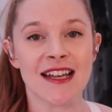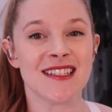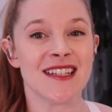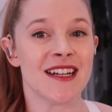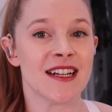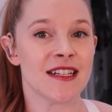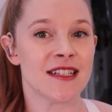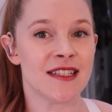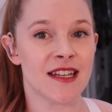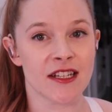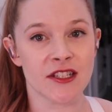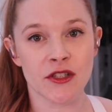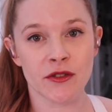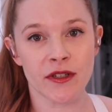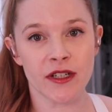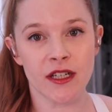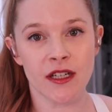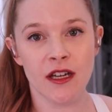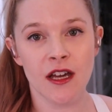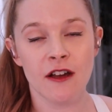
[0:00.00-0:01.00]
an
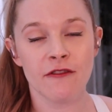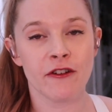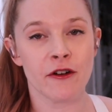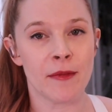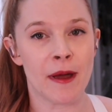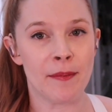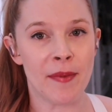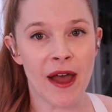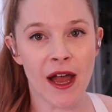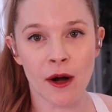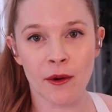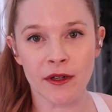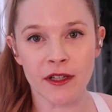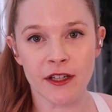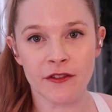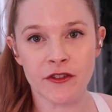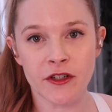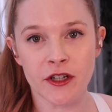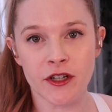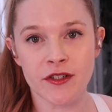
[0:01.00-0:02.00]
accessory for my
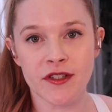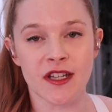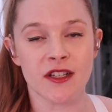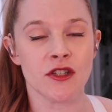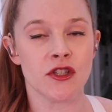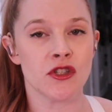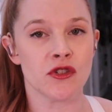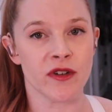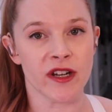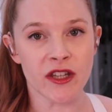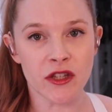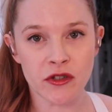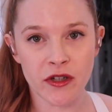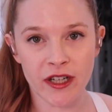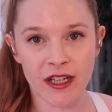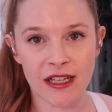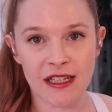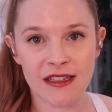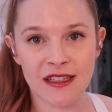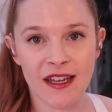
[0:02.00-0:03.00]
powerlifters and strength
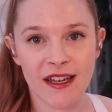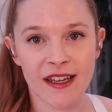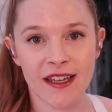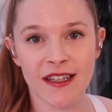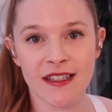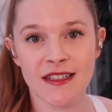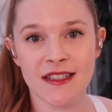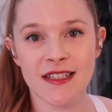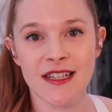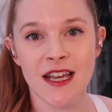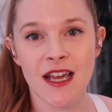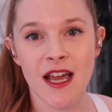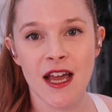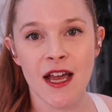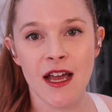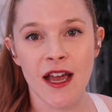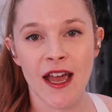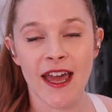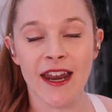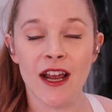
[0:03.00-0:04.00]
training clients.
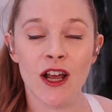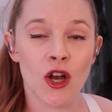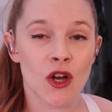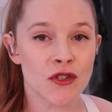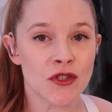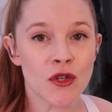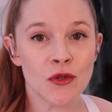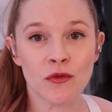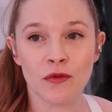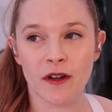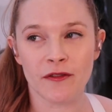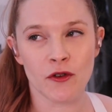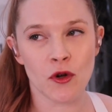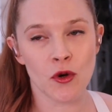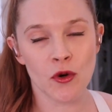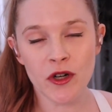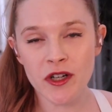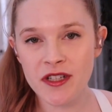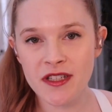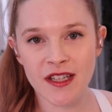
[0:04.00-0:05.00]
And I also, of
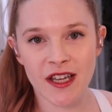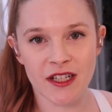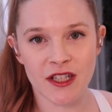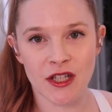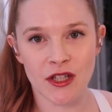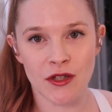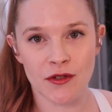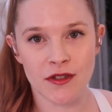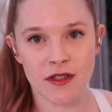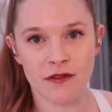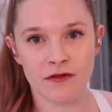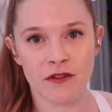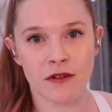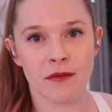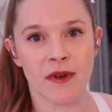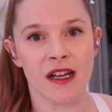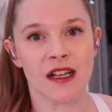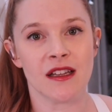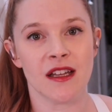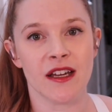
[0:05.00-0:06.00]
course, like to use it for
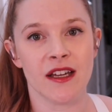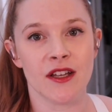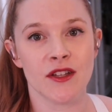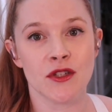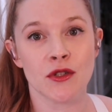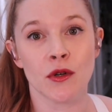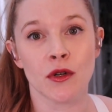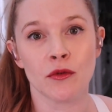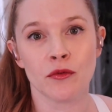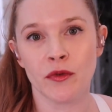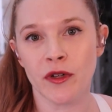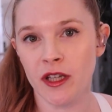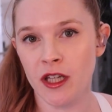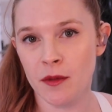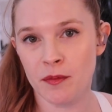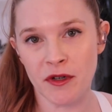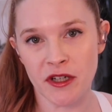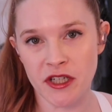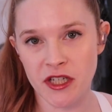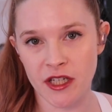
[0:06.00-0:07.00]
my clients who are really
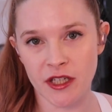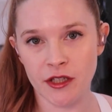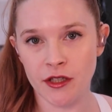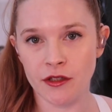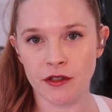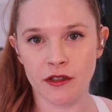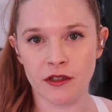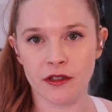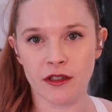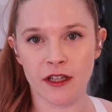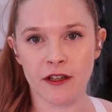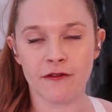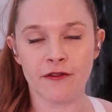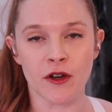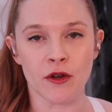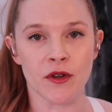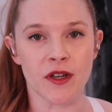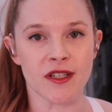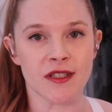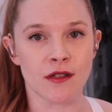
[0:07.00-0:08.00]
particularly
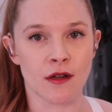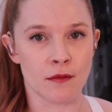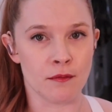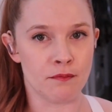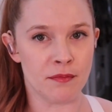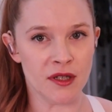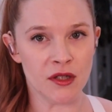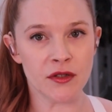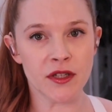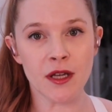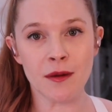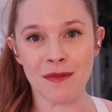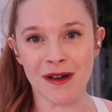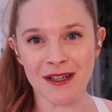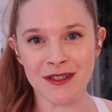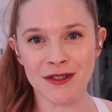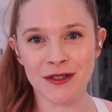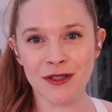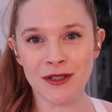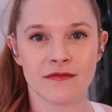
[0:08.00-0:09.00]
focused on building
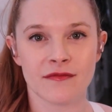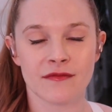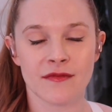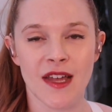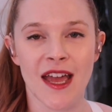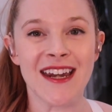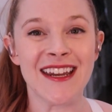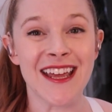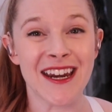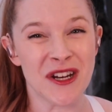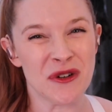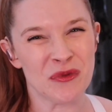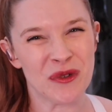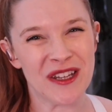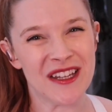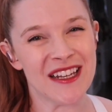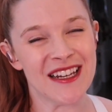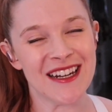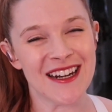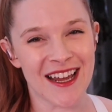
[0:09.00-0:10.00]
muscle and getting
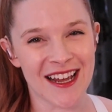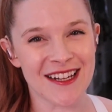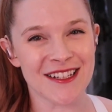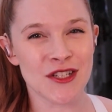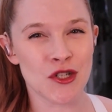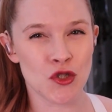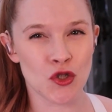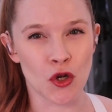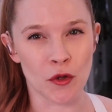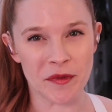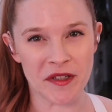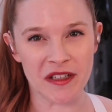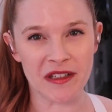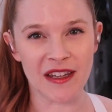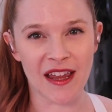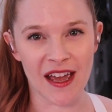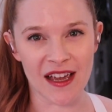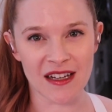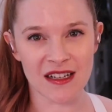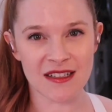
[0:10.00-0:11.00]
really nice sculpted
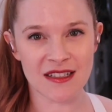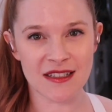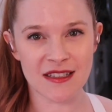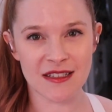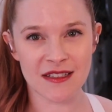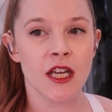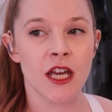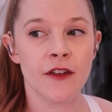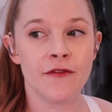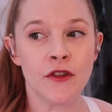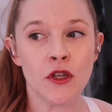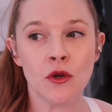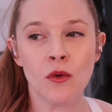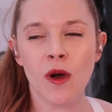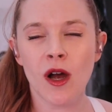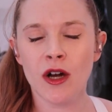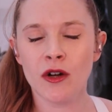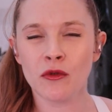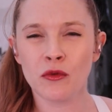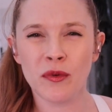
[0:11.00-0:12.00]
legs. If you
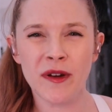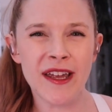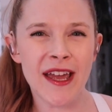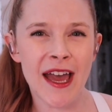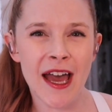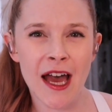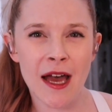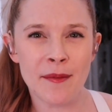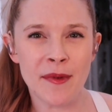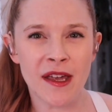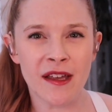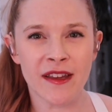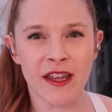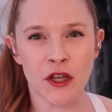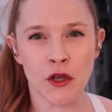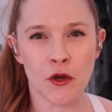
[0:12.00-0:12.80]
are rehabbing, like you